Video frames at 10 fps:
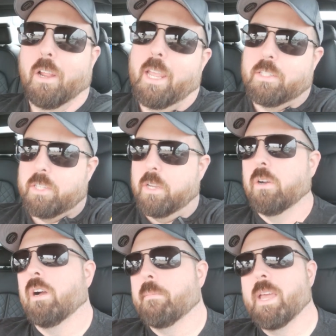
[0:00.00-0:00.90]
Okay,
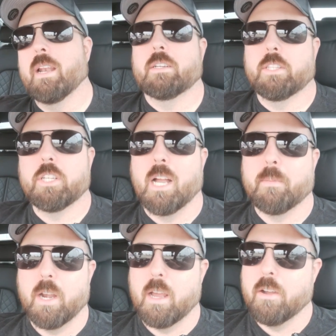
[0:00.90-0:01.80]
so I'm heading out to the
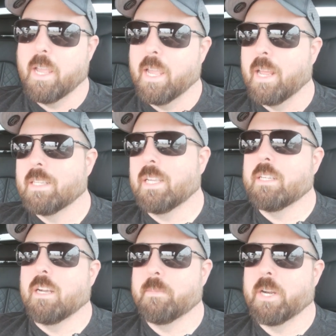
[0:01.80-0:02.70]
shop right now, and as I
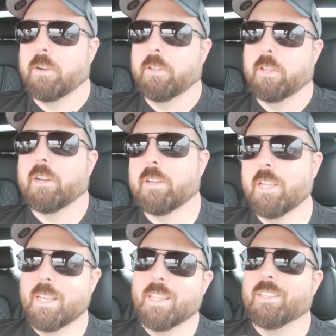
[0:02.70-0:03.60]
talked about earlier,
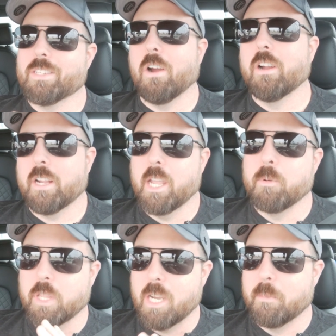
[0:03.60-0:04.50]
this car came
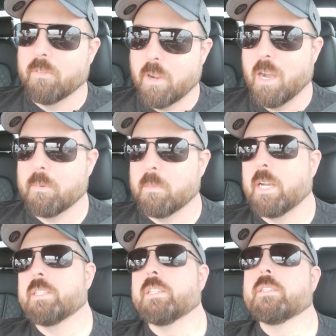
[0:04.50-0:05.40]
with a couple of
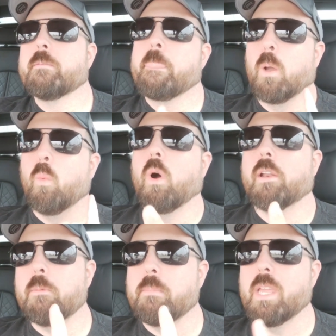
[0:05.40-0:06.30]
compromises. One
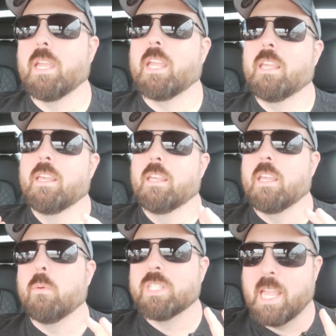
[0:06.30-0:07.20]
of them being
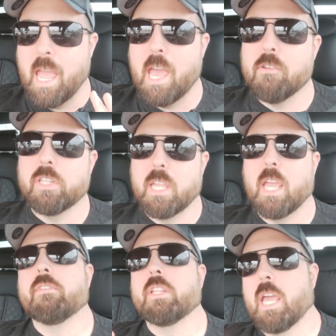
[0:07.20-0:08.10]
it was heavily
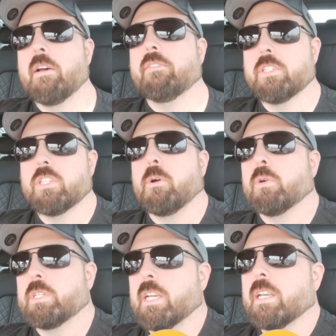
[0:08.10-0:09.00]

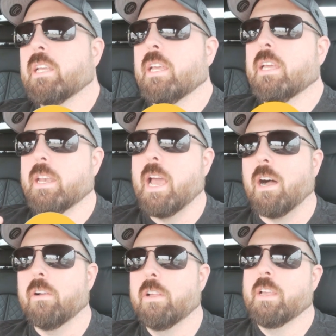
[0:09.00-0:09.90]
smoked in.
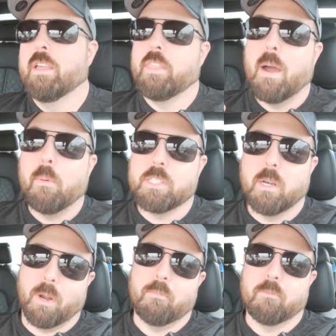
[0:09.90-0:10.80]
Now, that
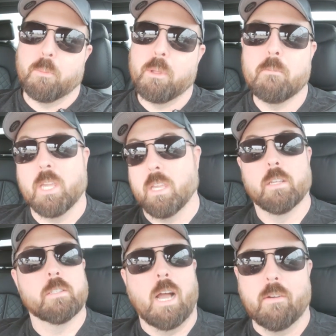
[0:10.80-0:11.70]
wasn't a problem for me
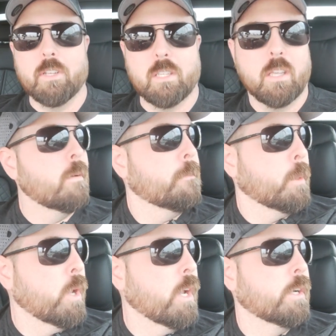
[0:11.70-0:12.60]
because obviously
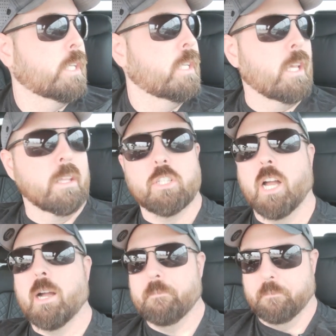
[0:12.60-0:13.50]
we own a detailing
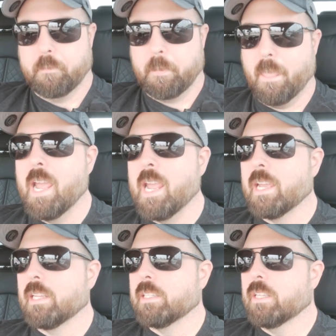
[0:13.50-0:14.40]
shop,
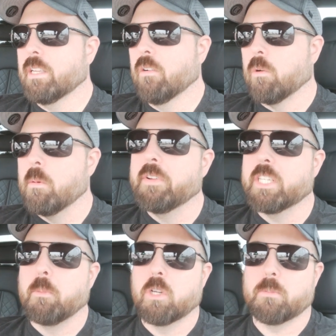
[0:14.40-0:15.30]
and
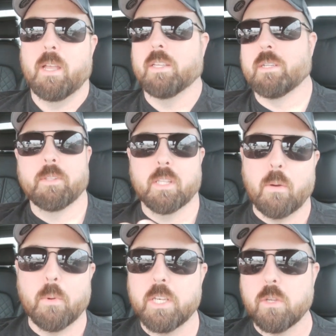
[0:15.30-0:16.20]
removing smoke smell is something
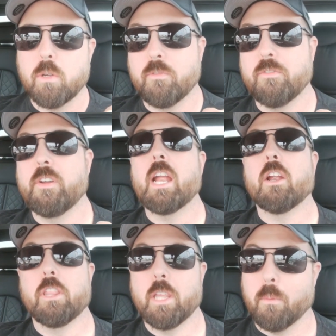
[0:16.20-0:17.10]
that we do
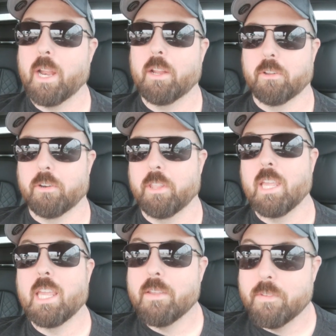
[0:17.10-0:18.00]
fairly
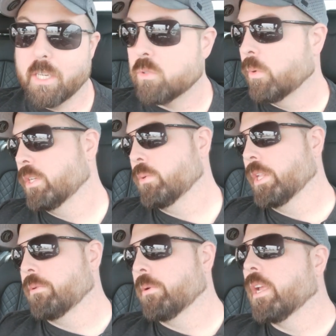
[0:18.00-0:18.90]
regularly, even in
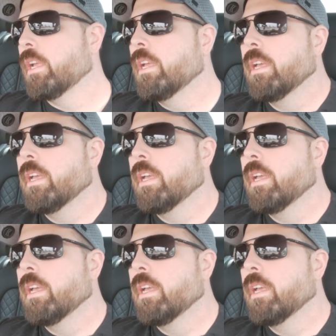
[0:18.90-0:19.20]
2023.